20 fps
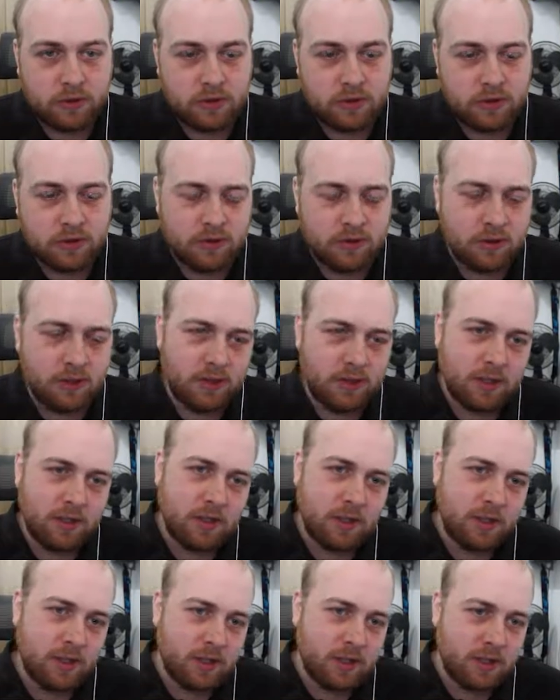
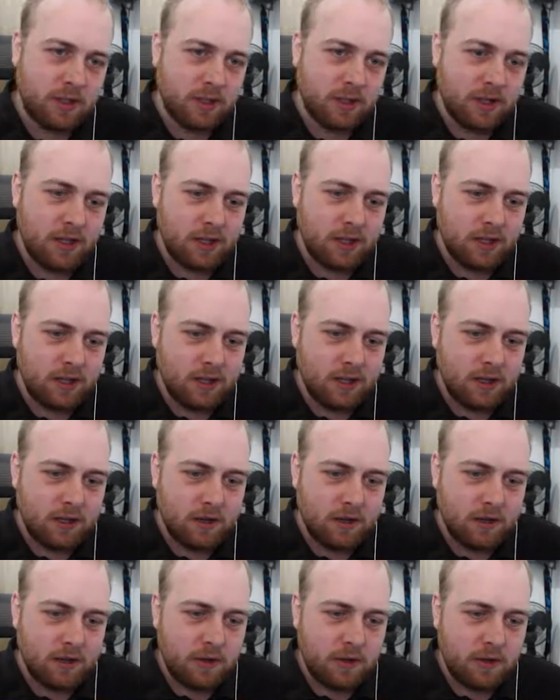
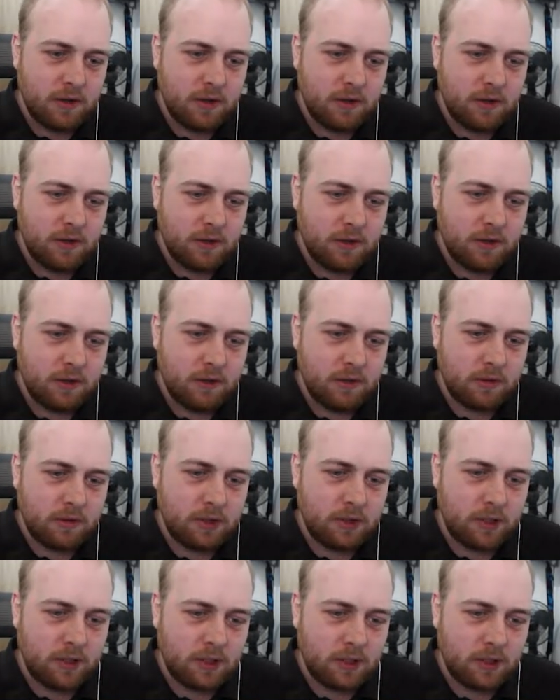
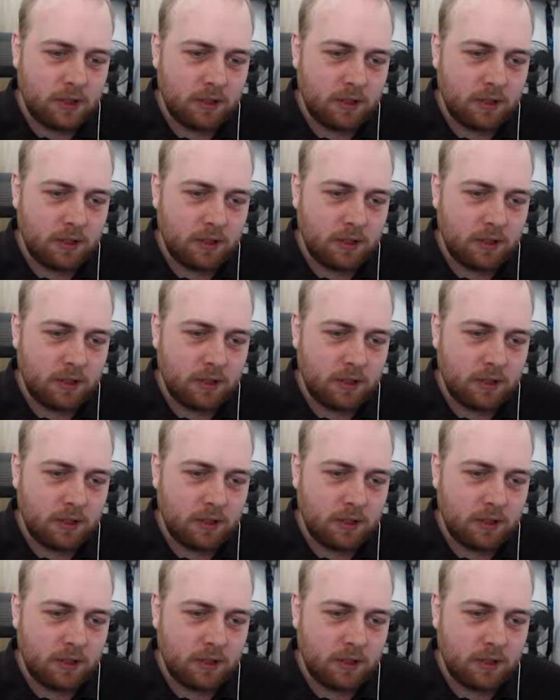(silence)